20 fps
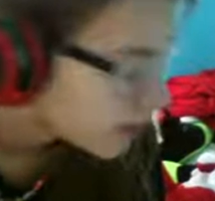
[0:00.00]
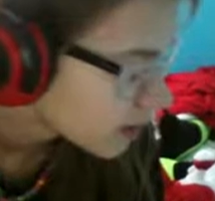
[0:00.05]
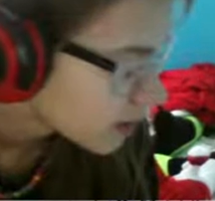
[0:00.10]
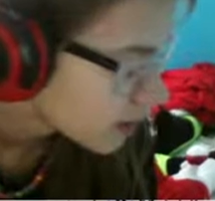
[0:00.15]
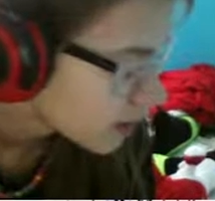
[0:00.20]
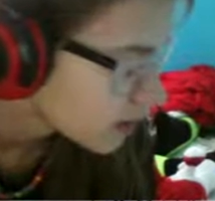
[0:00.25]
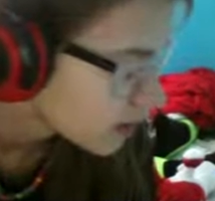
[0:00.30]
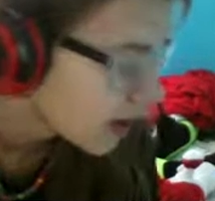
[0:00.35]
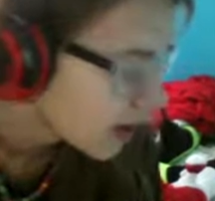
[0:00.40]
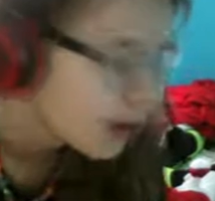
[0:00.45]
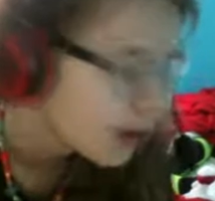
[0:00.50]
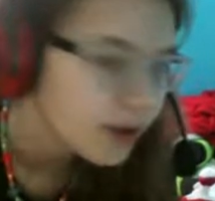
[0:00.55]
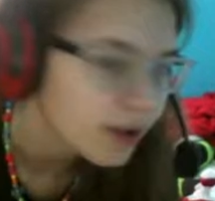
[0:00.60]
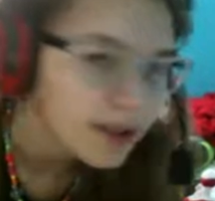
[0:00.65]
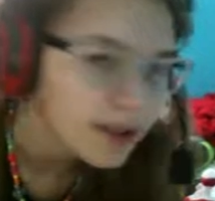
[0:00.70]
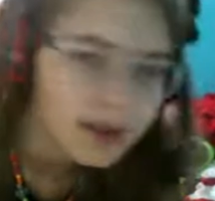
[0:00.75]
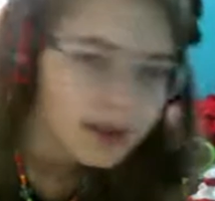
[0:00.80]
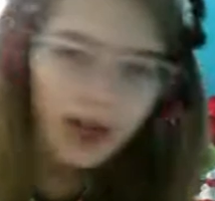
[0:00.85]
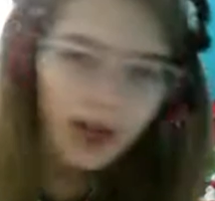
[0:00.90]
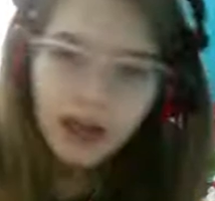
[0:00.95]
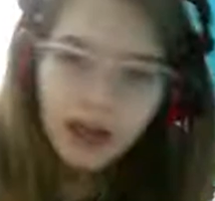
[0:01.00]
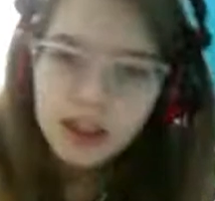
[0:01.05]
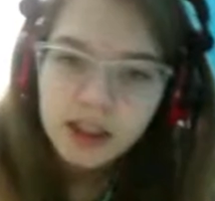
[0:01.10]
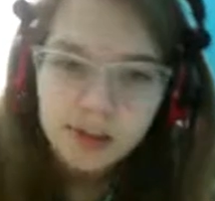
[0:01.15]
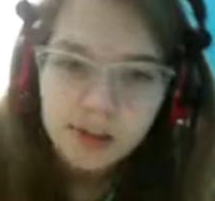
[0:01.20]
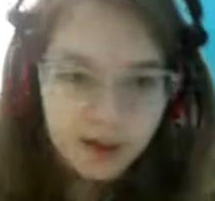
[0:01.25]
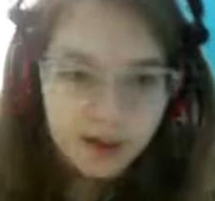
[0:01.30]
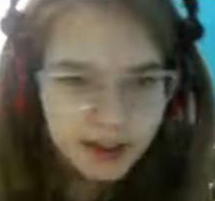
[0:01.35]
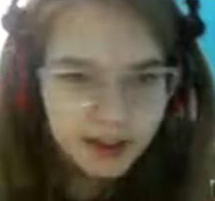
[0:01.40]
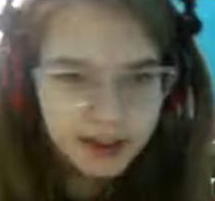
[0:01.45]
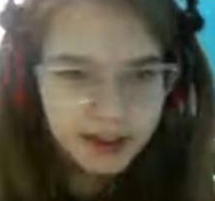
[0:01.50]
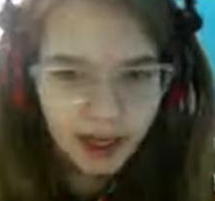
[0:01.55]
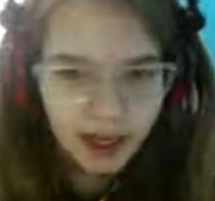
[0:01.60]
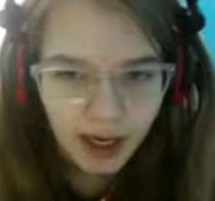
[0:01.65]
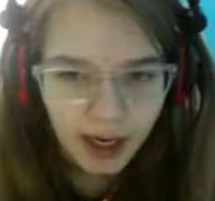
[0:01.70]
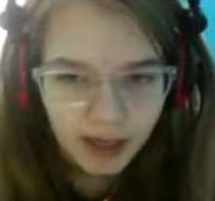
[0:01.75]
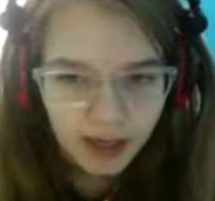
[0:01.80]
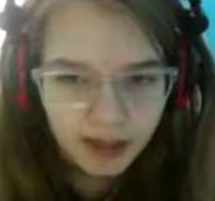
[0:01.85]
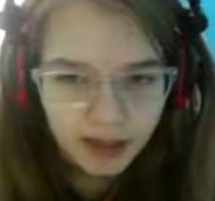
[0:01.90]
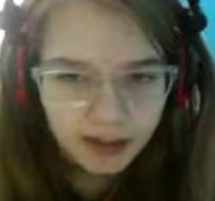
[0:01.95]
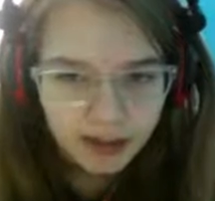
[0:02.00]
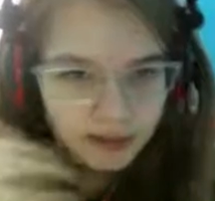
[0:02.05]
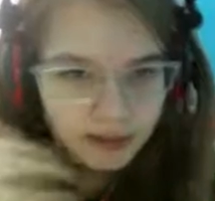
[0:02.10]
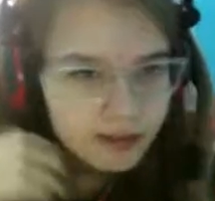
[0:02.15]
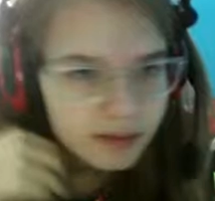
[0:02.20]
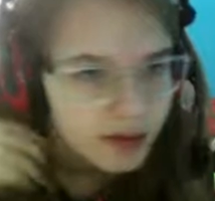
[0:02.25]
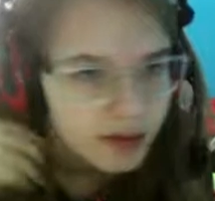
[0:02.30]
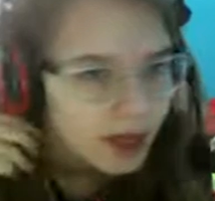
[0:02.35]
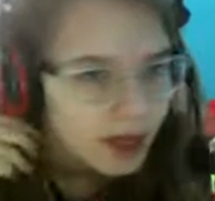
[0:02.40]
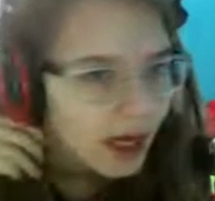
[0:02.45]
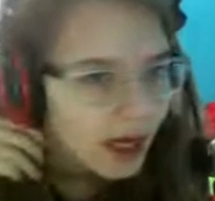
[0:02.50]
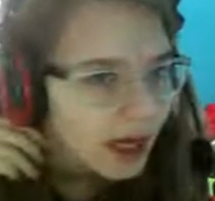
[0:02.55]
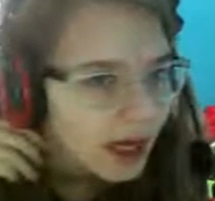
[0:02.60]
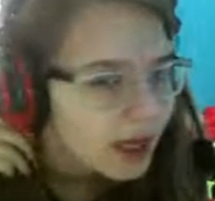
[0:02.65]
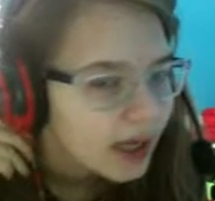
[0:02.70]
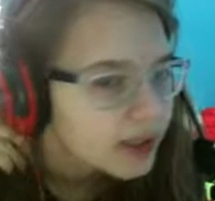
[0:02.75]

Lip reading: Arian died, Namura died, and